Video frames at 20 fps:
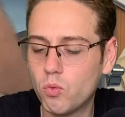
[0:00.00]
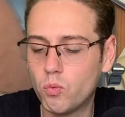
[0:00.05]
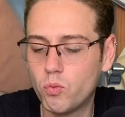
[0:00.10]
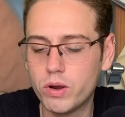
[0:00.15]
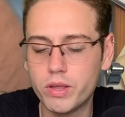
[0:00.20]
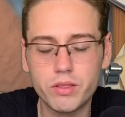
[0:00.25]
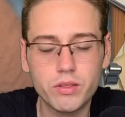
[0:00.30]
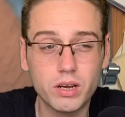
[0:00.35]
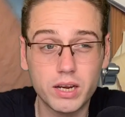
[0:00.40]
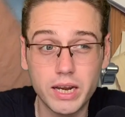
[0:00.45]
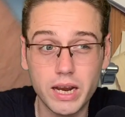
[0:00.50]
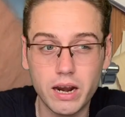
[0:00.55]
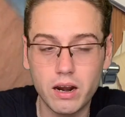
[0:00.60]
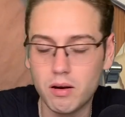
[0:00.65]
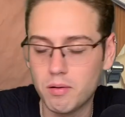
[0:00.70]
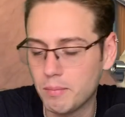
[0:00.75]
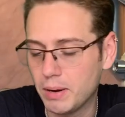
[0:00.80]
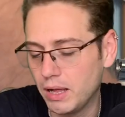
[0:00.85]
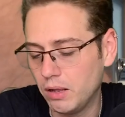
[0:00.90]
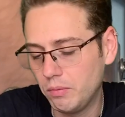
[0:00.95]
with a
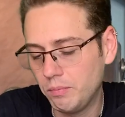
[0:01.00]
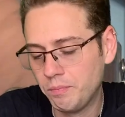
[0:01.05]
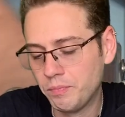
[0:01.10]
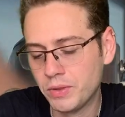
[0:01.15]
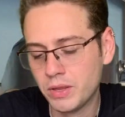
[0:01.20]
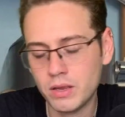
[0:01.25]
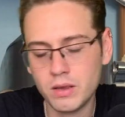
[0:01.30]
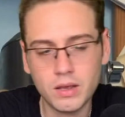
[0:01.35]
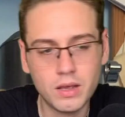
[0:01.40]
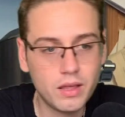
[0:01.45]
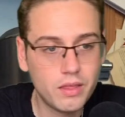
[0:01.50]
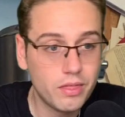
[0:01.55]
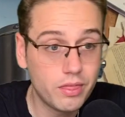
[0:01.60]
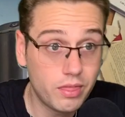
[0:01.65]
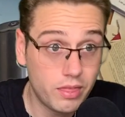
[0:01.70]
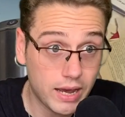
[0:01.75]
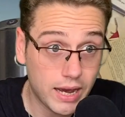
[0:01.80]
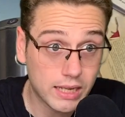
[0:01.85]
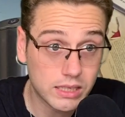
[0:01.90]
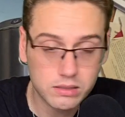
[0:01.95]
caramel.
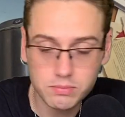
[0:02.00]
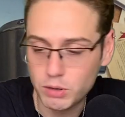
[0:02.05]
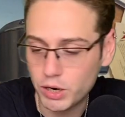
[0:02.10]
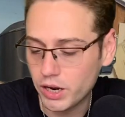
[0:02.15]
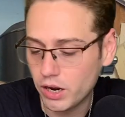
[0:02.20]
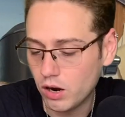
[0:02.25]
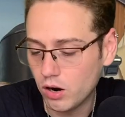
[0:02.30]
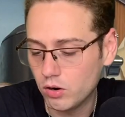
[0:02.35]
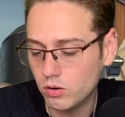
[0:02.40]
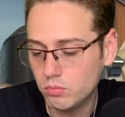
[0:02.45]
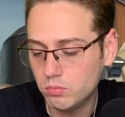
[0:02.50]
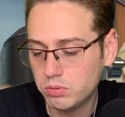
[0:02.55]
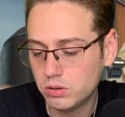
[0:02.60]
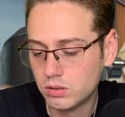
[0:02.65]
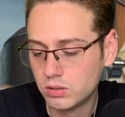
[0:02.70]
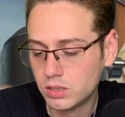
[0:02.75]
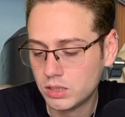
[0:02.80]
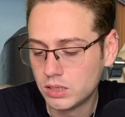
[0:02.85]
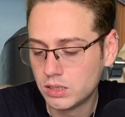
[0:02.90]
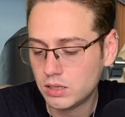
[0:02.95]
That's my hope.
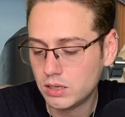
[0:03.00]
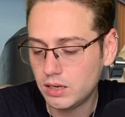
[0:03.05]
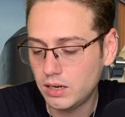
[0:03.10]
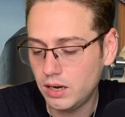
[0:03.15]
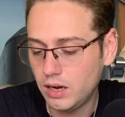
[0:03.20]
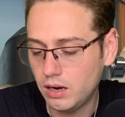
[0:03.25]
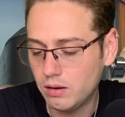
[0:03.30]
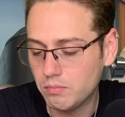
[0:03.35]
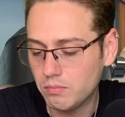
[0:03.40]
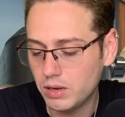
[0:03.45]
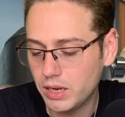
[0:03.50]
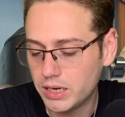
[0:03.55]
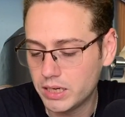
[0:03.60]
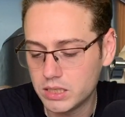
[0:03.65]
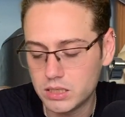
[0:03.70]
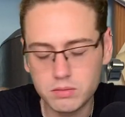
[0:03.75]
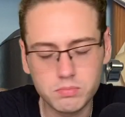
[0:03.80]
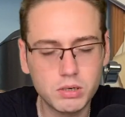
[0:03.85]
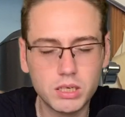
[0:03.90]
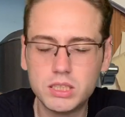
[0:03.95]
And
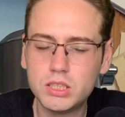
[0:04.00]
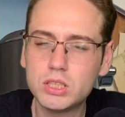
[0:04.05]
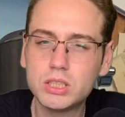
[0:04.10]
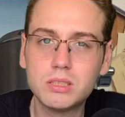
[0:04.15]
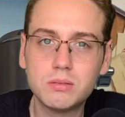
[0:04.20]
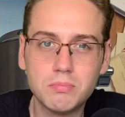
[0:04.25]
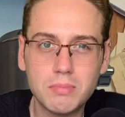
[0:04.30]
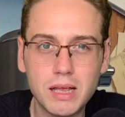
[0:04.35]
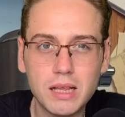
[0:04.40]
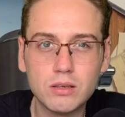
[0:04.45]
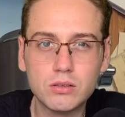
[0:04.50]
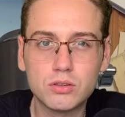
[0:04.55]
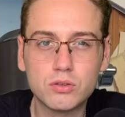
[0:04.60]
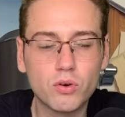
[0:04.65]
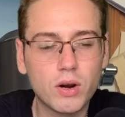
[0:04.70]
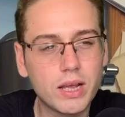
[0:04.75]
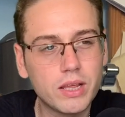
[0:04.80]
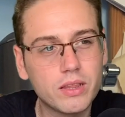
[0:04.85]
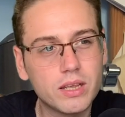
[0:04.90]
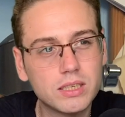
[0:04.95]
it just smells
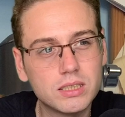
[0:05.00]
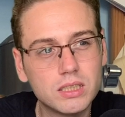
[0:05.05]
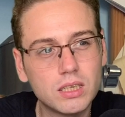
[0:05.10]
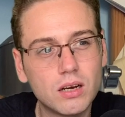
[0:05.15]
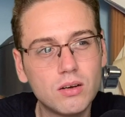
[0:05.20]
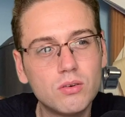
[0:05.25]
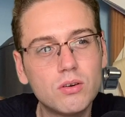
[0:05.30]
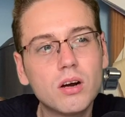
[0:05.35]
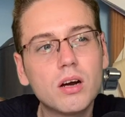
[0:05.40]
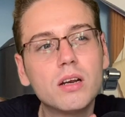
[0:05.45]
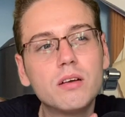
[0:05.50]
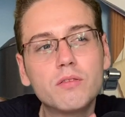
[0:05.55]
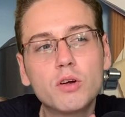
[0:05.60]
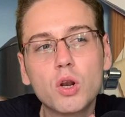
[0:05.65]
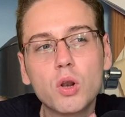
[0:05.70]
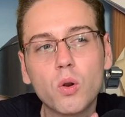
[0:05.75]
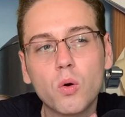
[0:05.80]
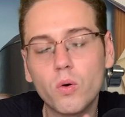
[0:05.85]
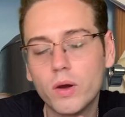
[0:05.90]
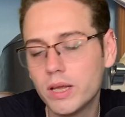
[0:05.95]
great. There's no kind of
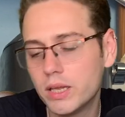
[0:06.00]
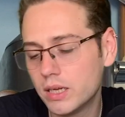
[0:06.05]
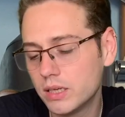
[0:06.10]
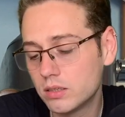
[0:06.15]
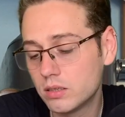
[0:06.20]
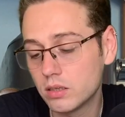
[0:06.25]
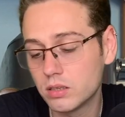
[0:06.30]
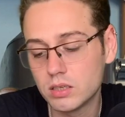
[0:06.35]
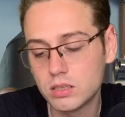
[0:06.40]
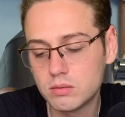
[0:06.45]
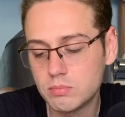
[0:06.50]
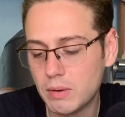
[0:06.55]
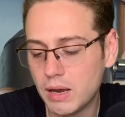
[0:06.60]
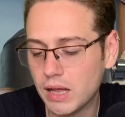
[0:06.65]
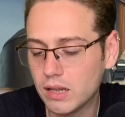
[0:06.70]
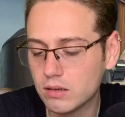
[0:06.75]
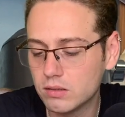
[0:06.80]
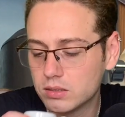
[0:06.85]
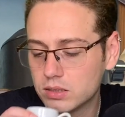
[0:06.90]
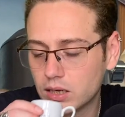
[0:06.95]
cloy to the
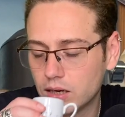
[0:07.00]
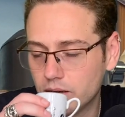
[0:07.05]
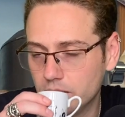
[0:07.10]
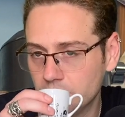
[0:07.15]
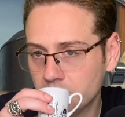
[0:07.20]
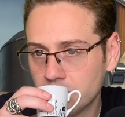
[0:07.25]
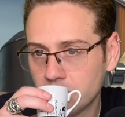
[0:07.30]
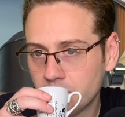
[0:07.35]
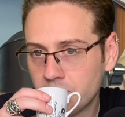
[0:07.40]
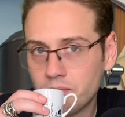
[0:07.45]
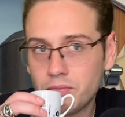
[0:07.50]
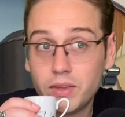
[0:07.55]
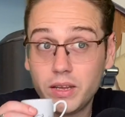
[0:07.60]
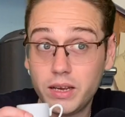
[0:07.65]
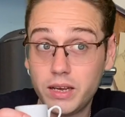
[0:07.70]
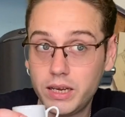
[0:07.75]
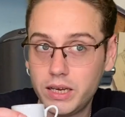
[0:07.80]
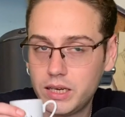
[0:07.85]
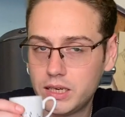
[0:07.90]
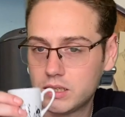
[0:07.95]
smell. So
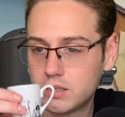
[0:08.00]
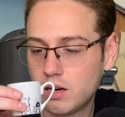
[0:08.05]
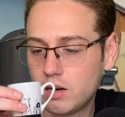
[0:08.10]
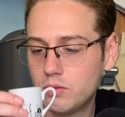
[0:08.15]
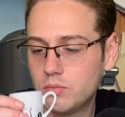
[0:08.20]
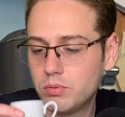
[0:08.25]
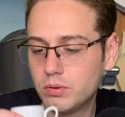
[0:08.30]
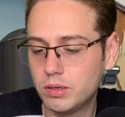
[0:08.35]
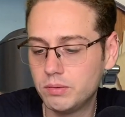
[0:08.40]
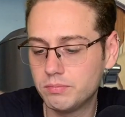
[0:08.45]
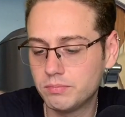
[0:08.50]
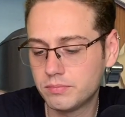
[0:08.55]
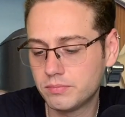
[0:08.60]
here's hoping.